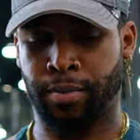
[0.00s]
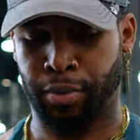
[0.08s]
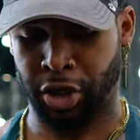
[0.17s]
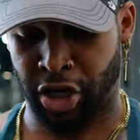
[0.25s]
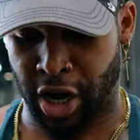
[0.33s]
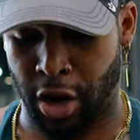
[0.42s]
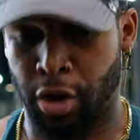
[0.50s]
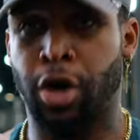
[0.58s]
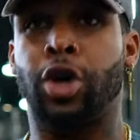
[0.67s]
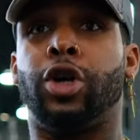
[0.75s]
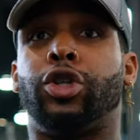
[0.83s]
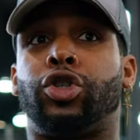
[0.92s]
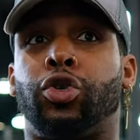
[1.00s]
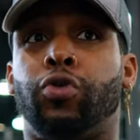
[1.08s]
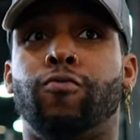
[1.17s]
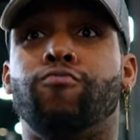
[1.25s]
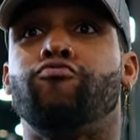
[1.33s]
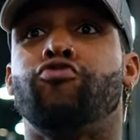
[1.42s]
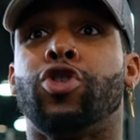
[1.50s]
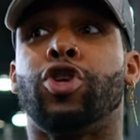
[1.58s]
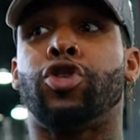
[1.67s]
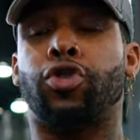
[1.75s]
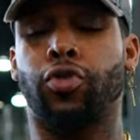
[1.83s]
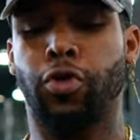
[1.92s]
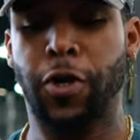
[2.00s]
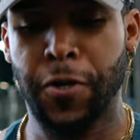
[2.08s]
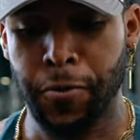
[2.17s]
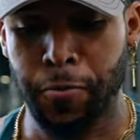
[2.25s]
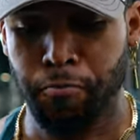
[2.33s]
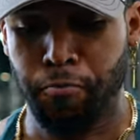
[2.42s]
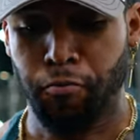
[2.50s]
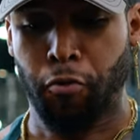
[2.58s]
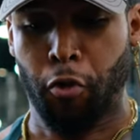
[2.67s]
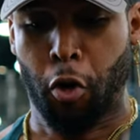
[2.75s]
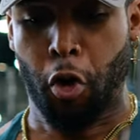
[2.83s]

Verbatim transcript: push out, two, three.